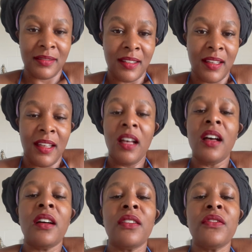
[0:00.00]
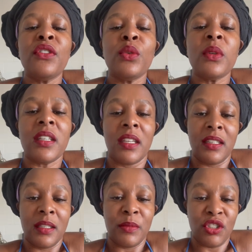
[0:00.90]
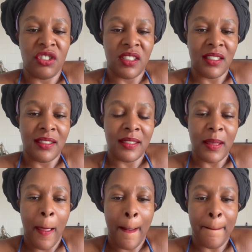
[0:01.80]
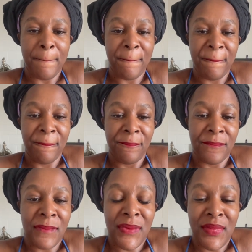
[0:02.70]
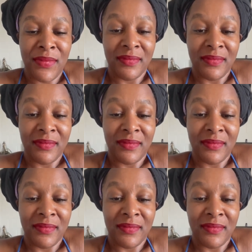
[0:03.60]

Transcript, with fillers: baby girl ignorant. I want a divorce.